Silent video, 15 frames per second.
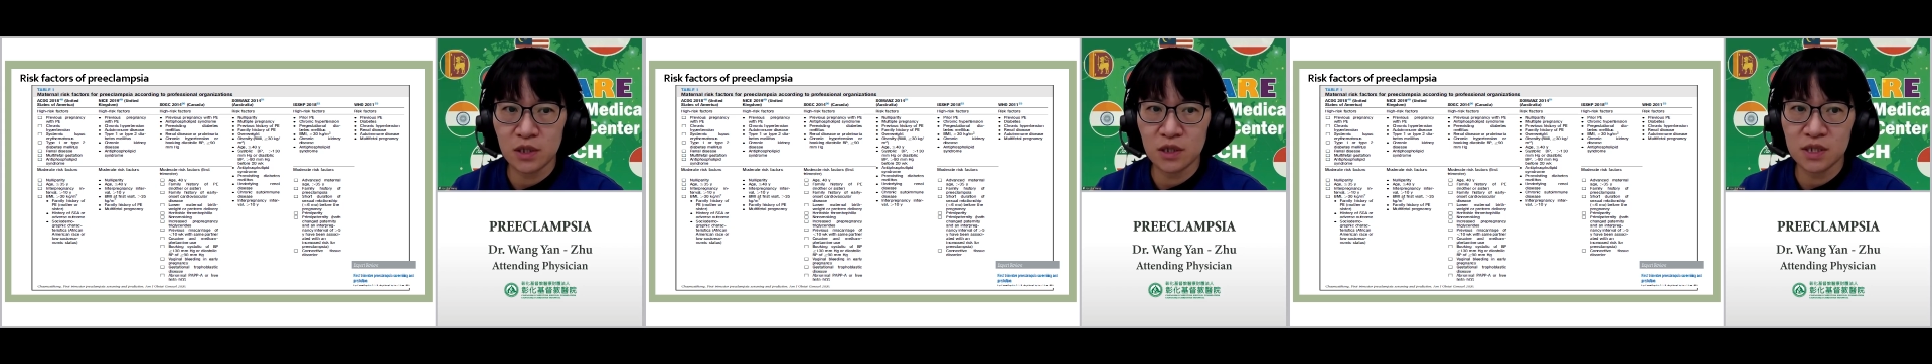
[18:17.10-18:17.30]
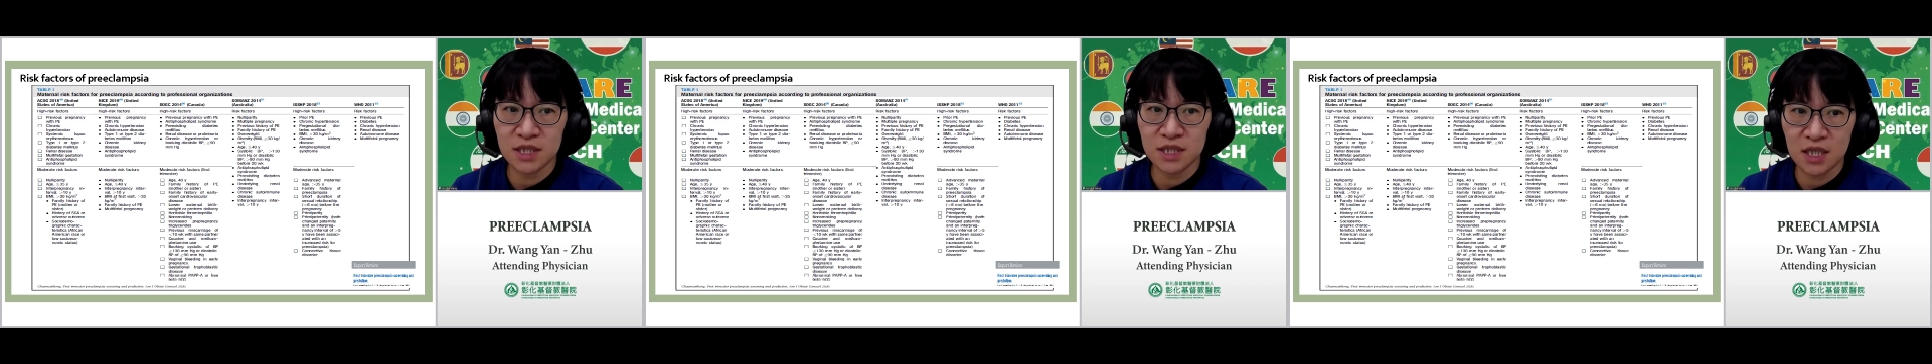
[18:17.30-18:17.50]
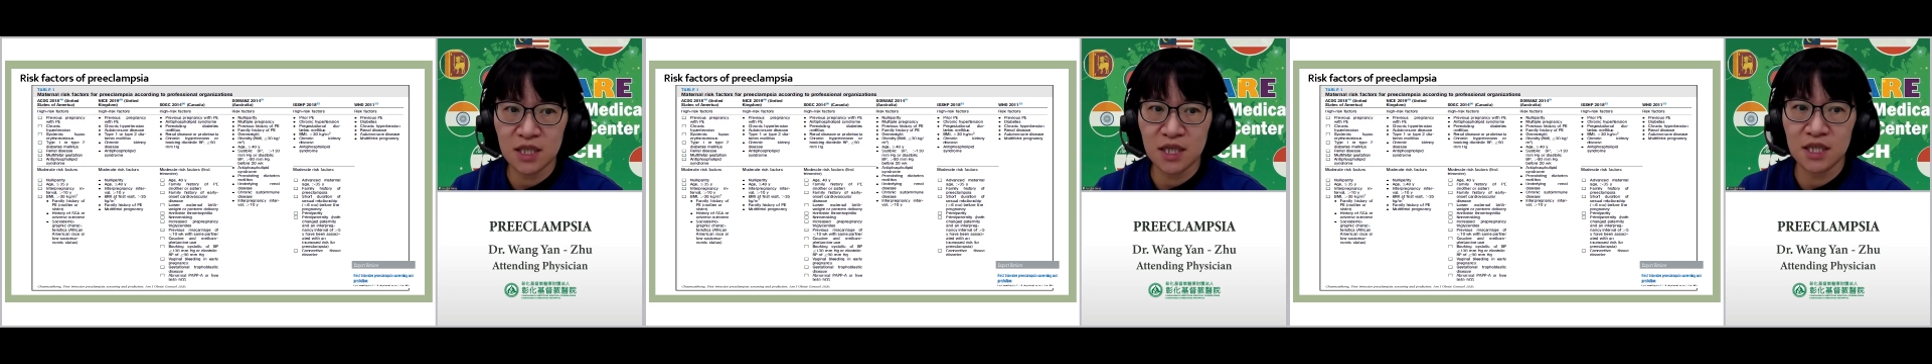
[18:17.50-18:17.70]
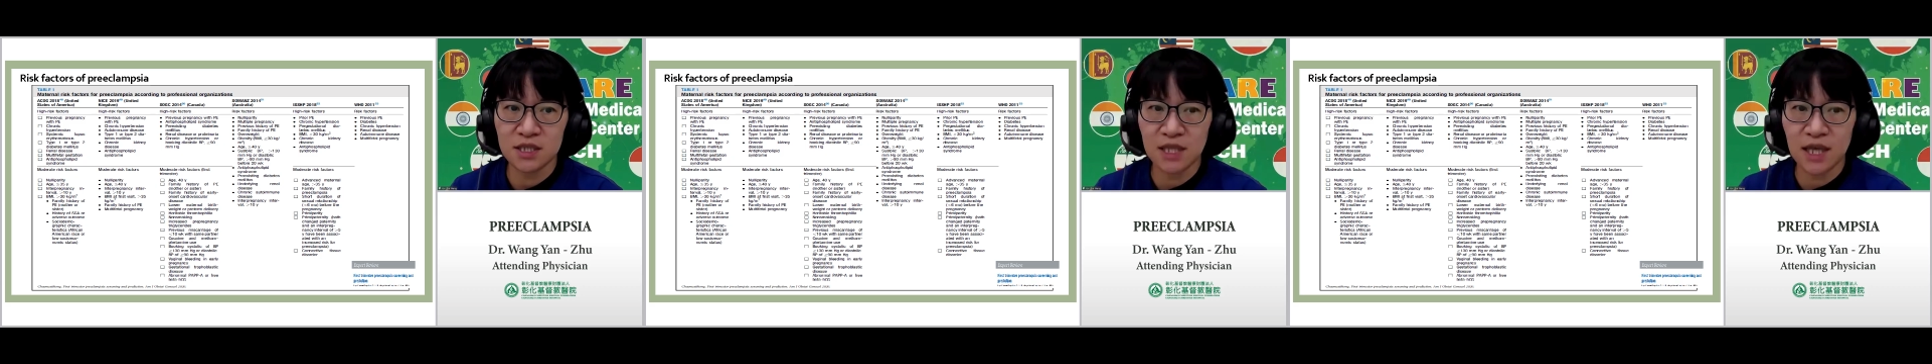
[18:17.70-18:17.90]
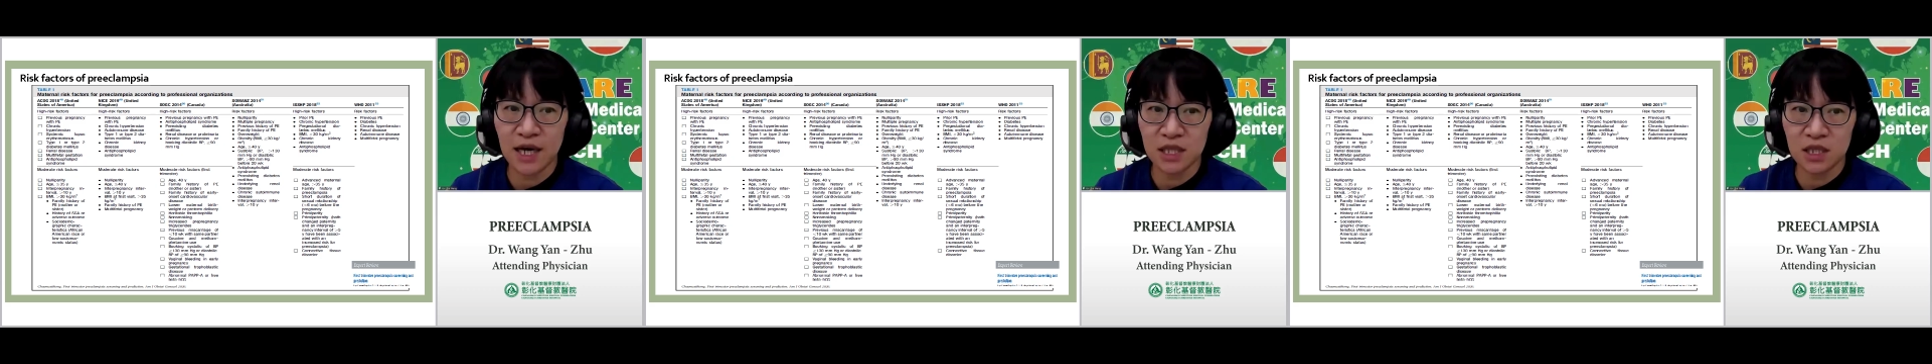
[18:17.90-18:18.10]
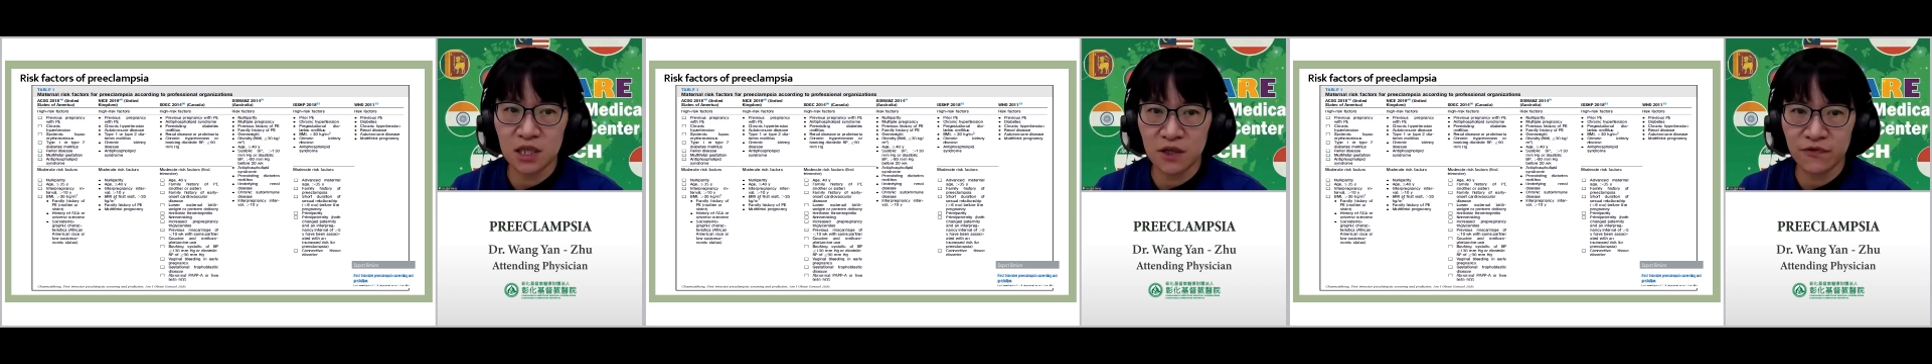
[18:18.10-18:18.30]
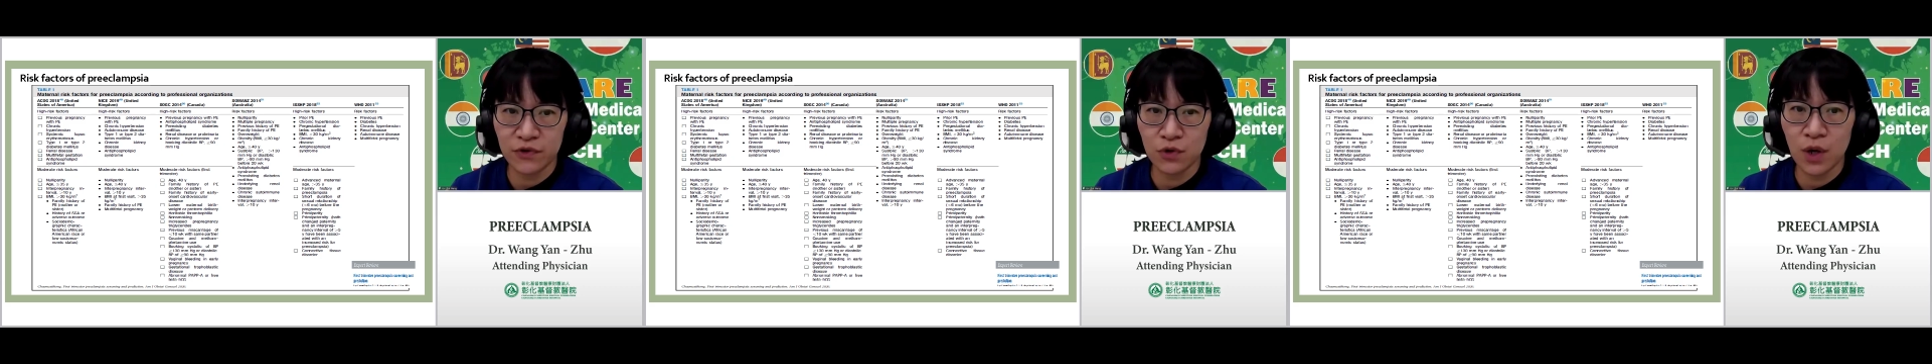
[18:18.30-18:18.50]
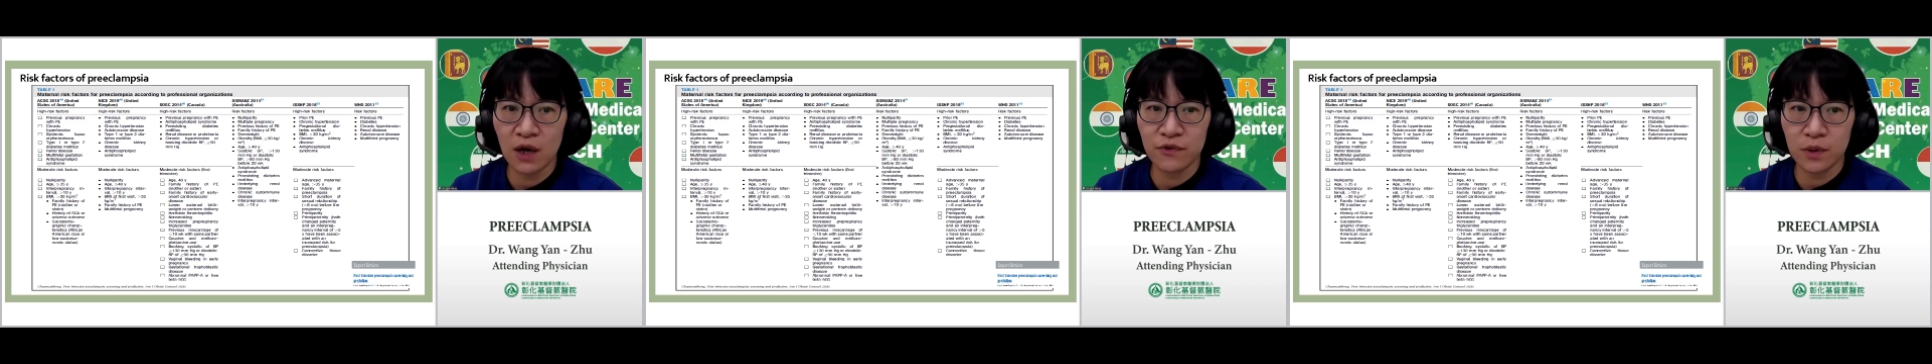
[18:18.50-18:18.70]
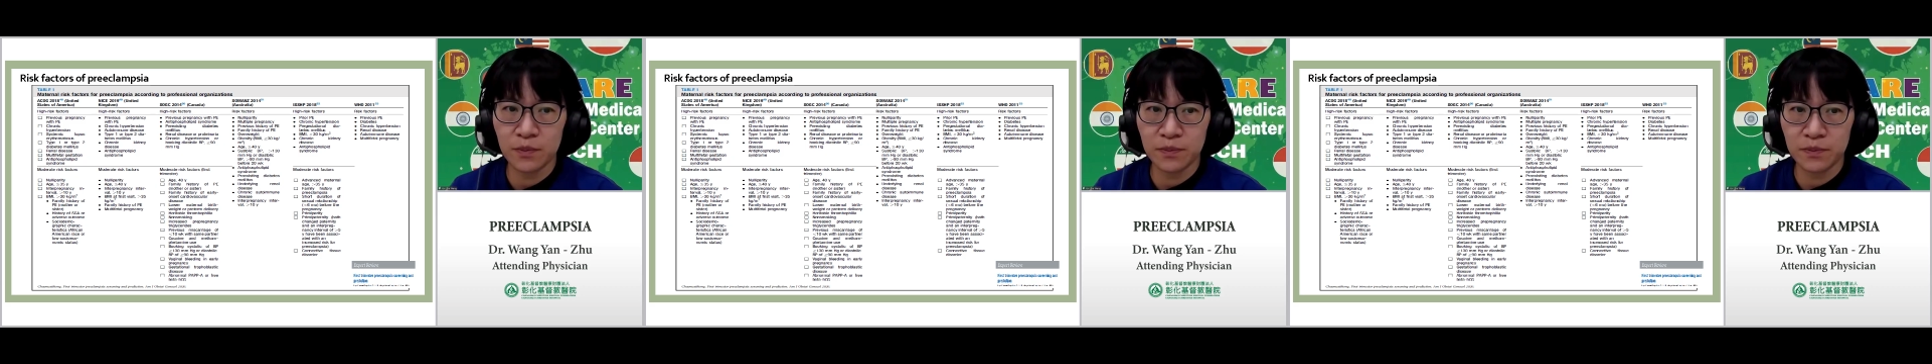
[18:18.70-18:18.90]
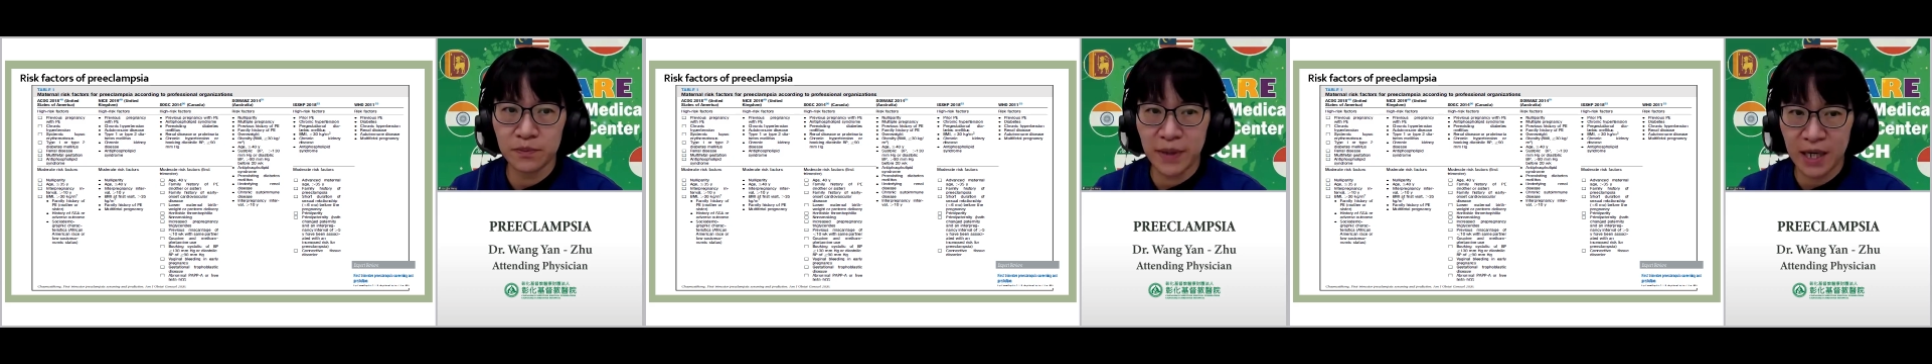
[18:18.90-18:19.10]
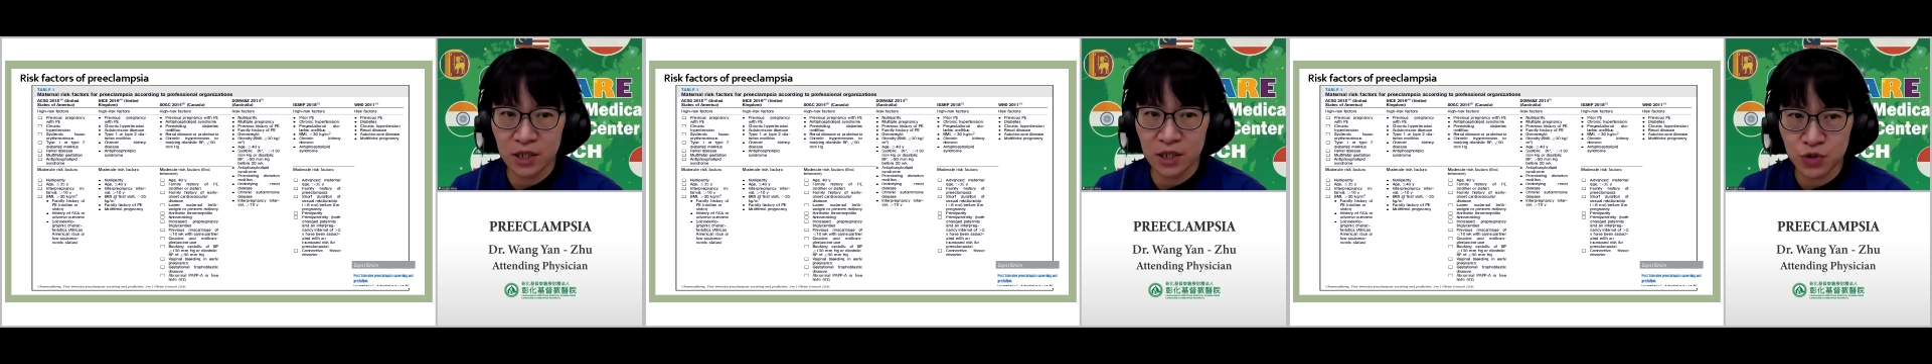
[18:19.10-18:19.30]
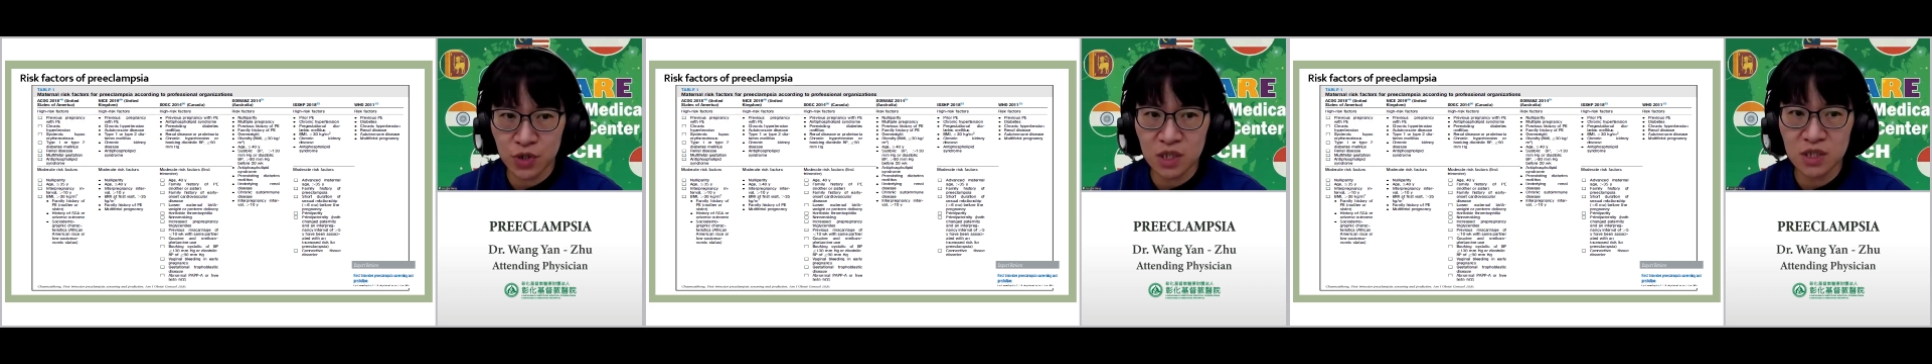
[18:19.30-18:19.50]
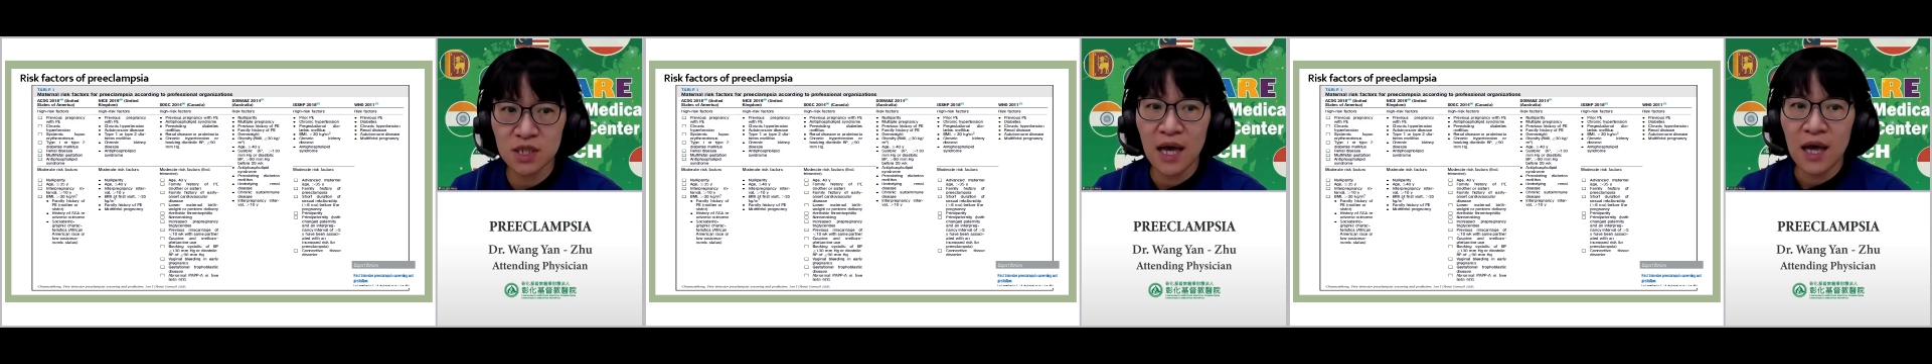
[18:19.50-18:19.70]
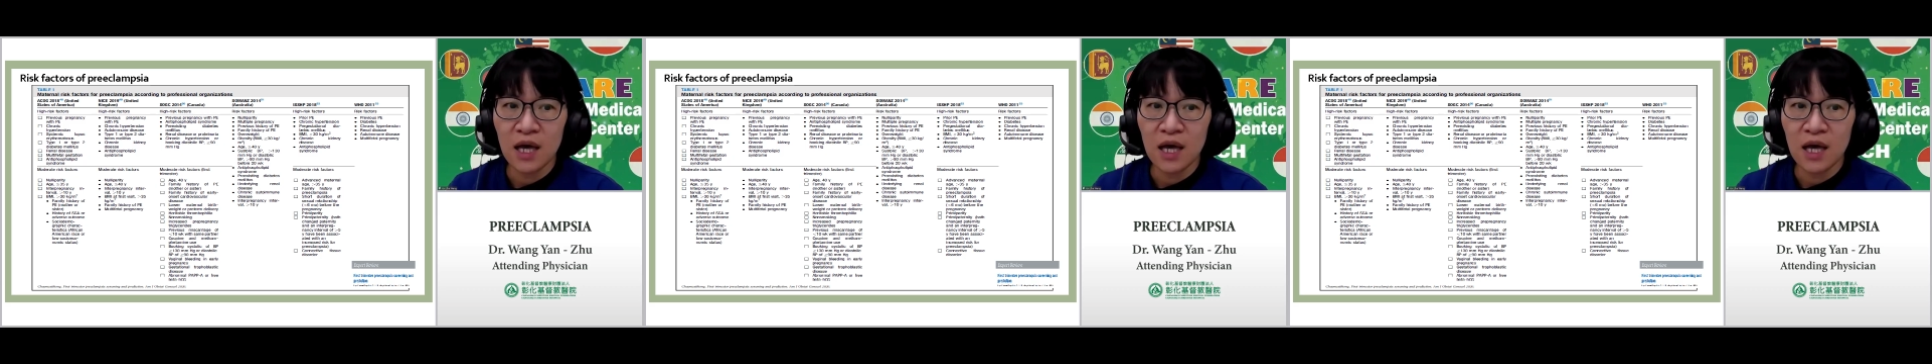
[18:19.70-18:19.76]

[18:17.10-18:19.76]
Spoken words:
thing is that if you have a patient,